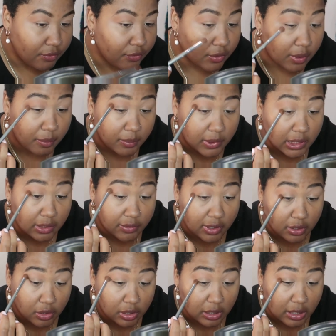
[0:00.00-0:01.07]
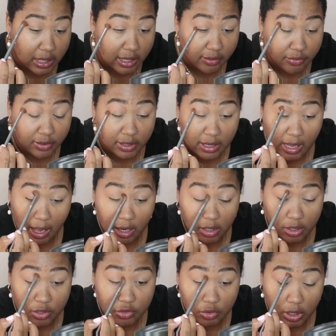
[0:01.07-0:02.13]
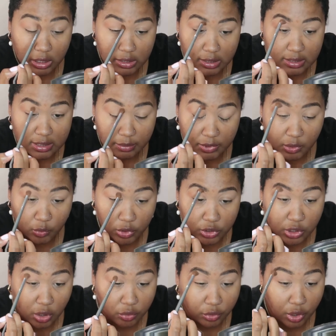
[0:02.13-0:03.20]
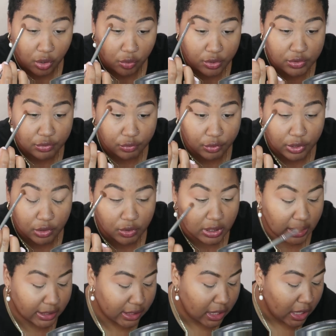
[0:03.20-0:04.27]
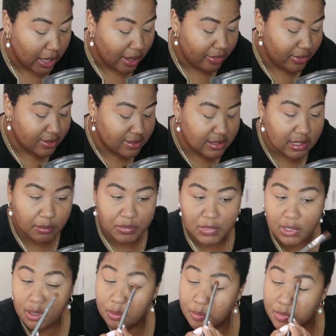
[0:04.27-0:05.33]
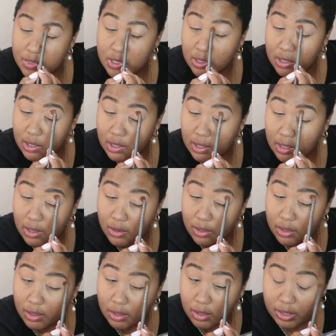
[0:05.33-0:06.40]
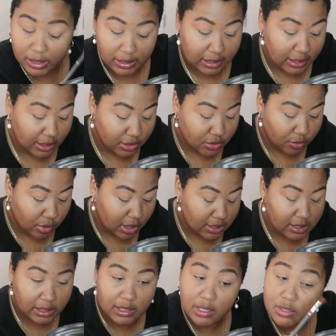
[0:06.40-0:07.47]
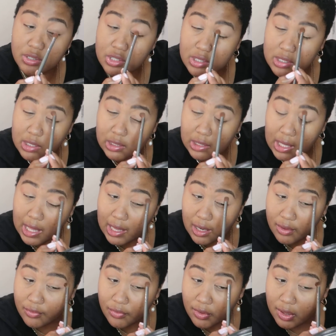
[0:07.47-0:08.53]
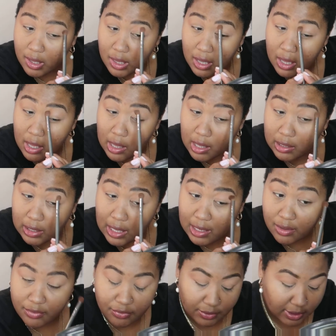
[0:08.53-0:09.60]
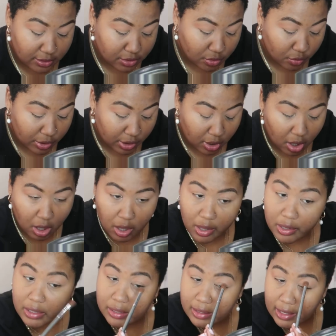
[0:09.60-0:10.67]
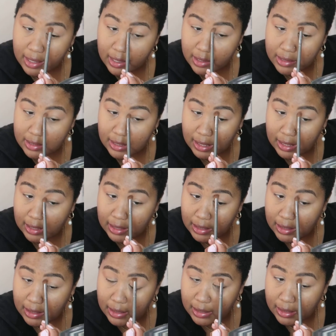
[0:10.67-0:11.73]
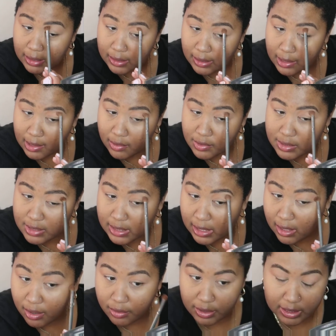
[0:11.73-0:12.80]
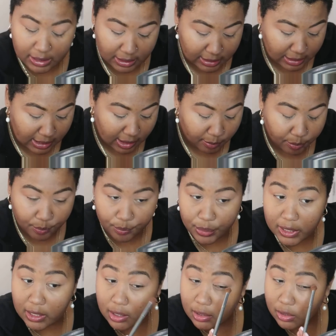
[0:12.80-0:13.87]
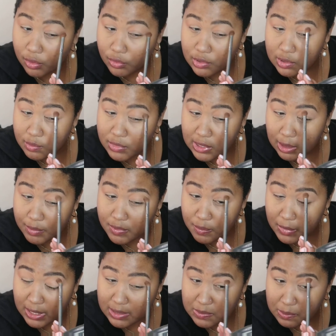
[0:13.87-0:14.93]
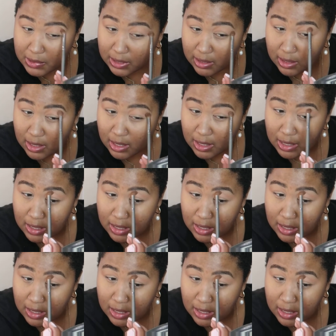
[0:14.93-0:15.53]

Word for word: from living your life and not contracting something we don't know it's real and like the symptoms are are are getting to us like there's just a lot of a lot of things going on that that are scary and like being alone sometimes makes me